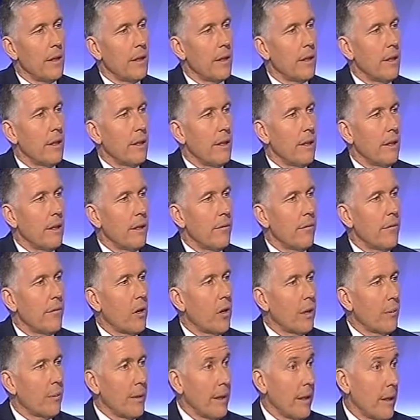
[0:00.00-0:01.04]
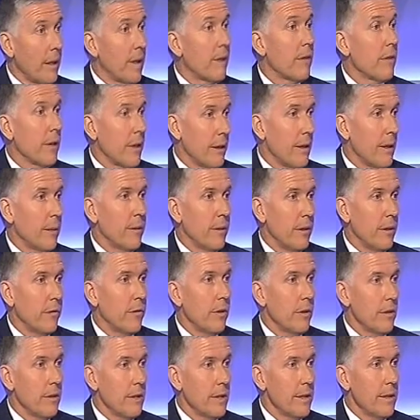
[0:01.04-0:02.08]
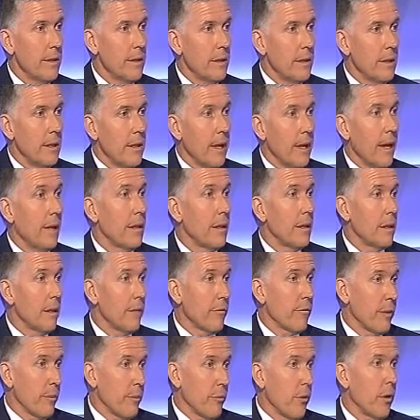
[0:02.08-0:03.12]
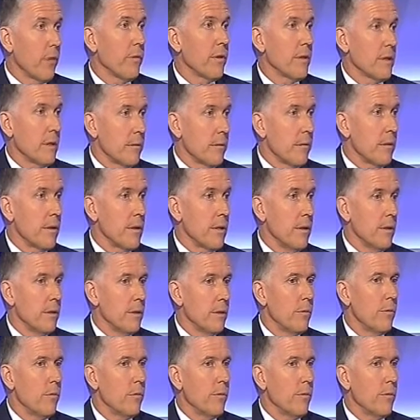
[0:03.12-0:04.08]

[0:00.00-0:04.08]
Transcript: the viability of the club in the future and delivering profits and returns.